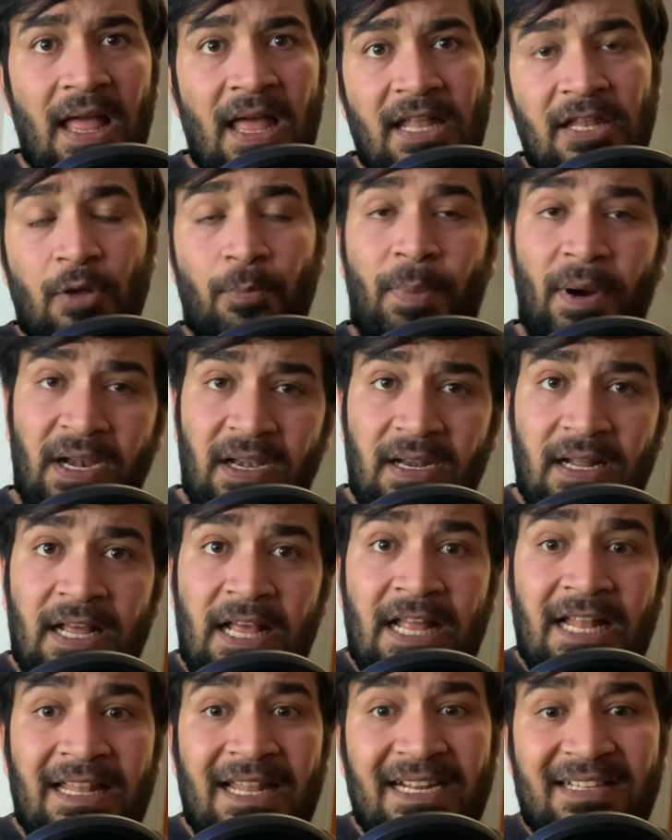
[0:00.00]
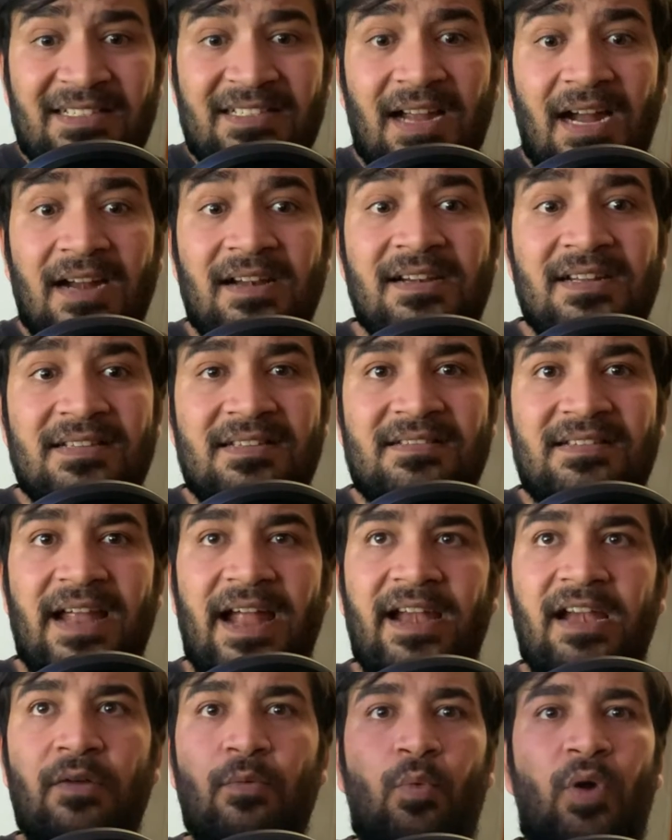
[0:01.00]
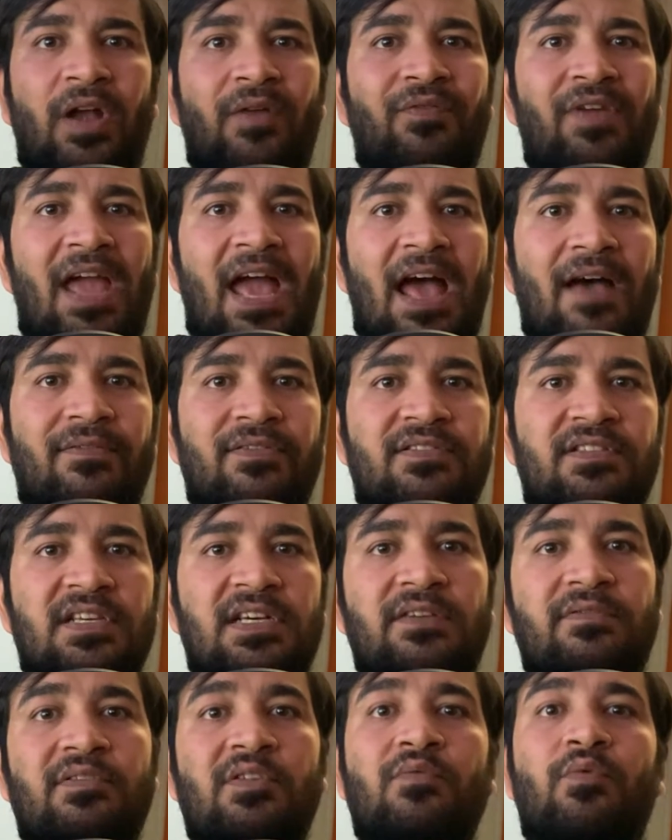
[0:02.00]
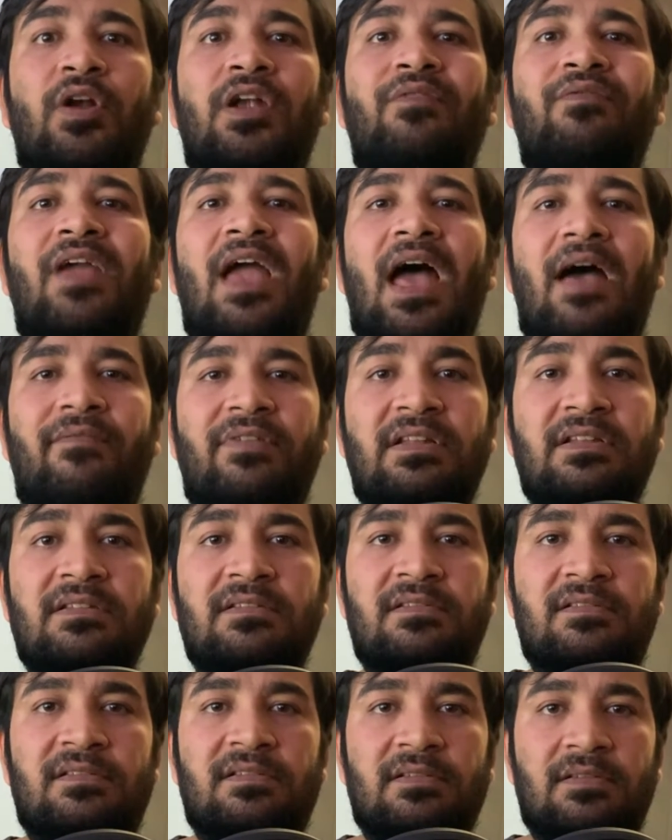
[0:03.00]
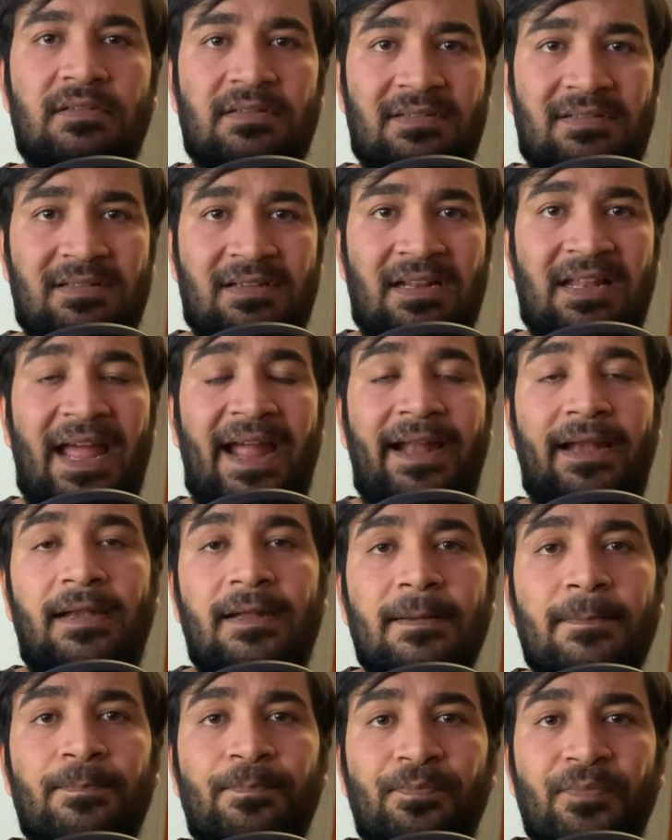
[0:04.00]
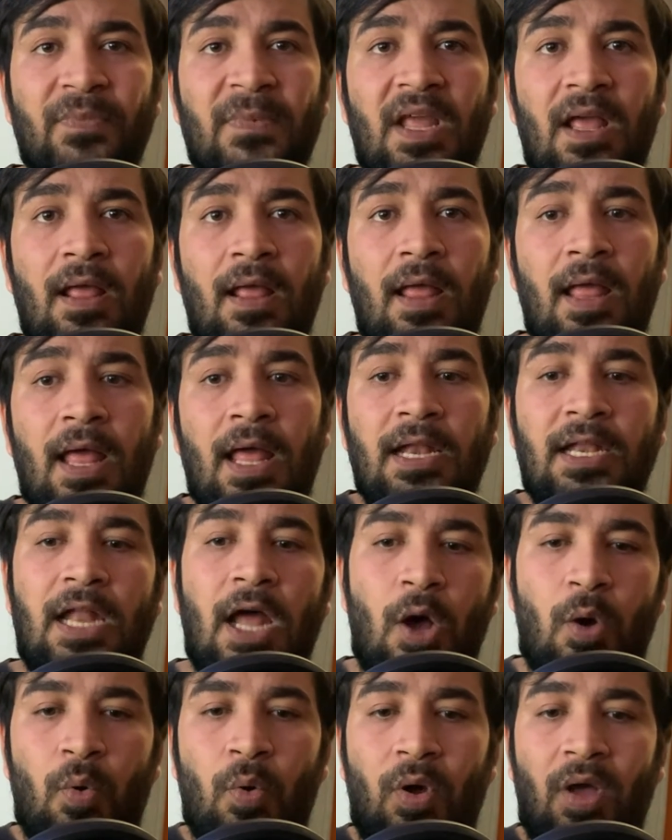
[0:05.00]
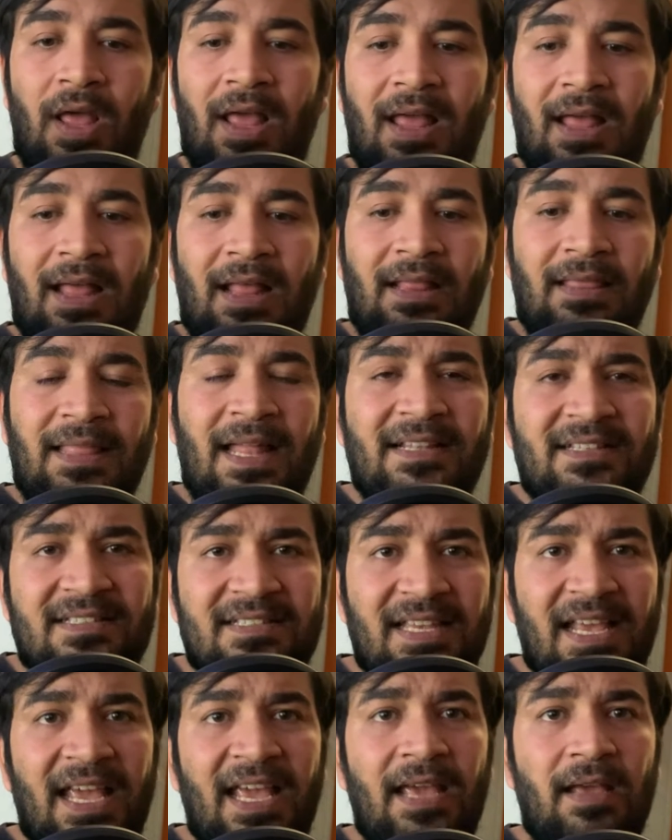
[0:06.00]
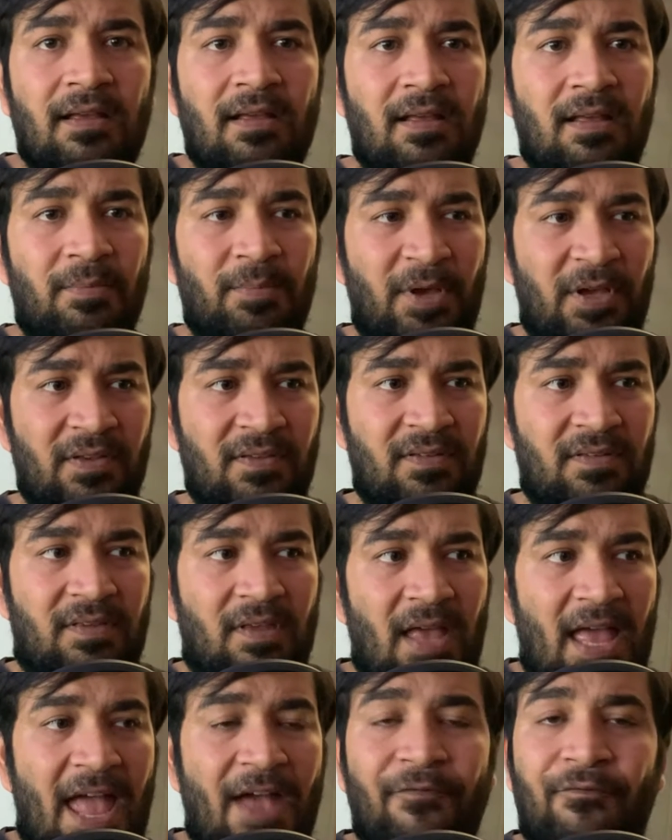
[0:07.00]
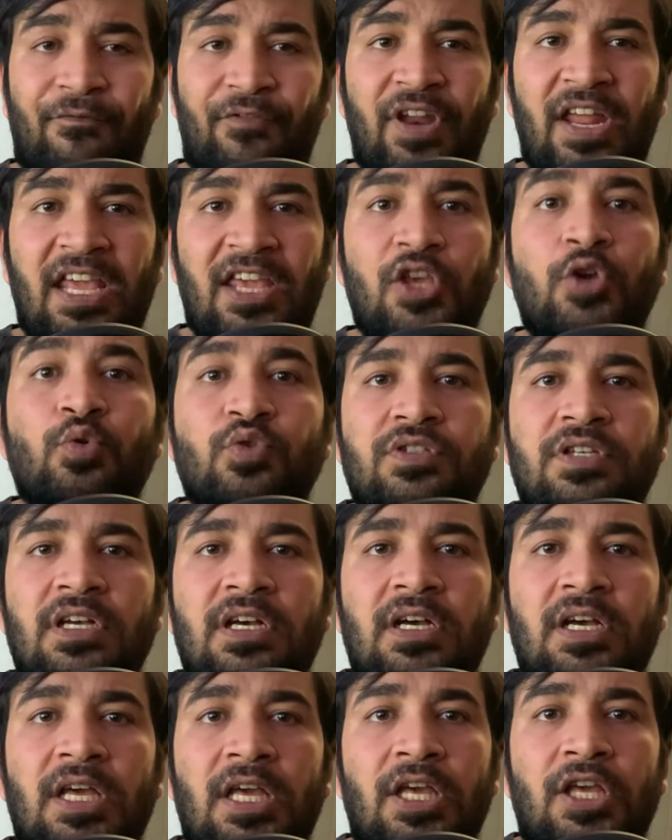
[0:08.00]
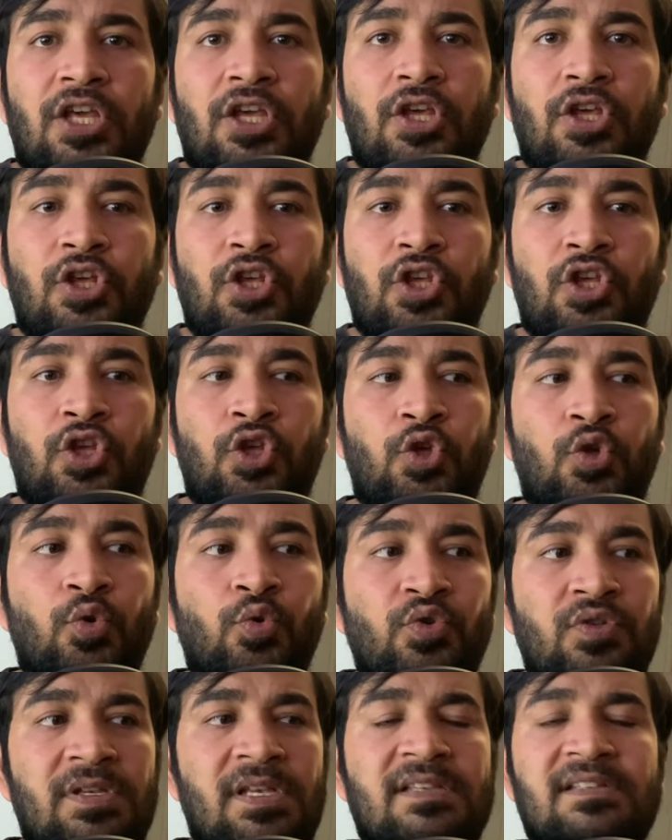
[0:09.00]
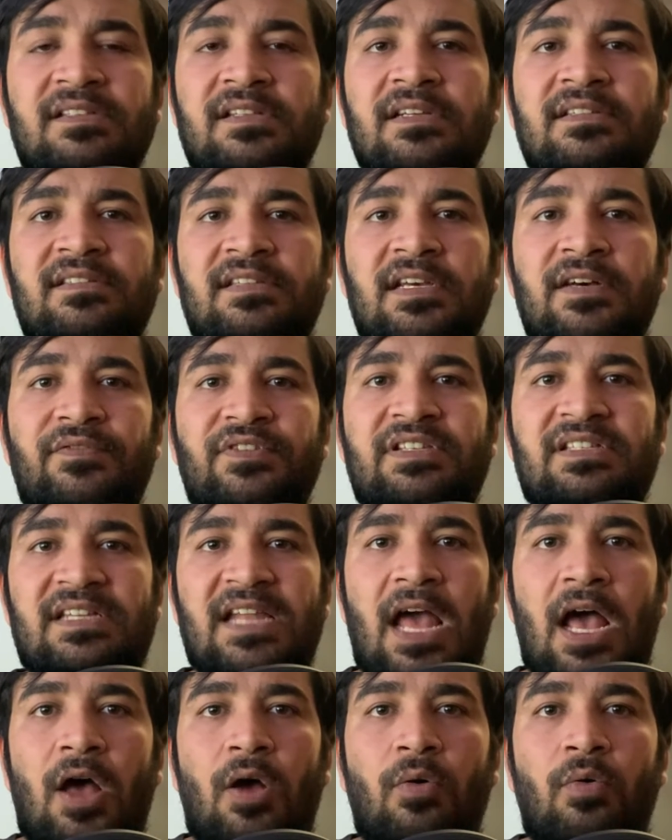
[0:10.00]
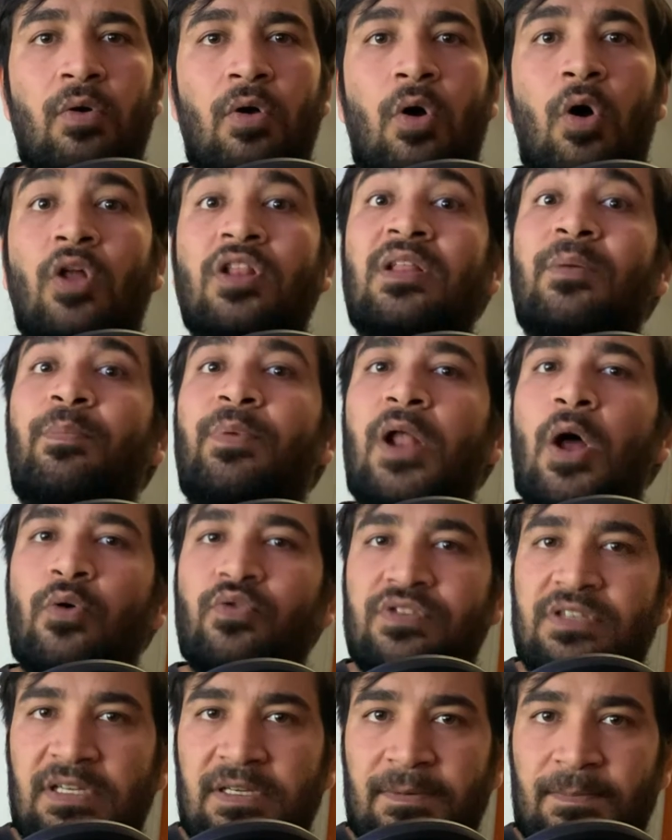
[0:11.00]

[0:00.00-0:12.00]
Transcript: Now, but let's understand what we have server, what we have in client. Now, let's say because every user uses the ServiceNow on the browser.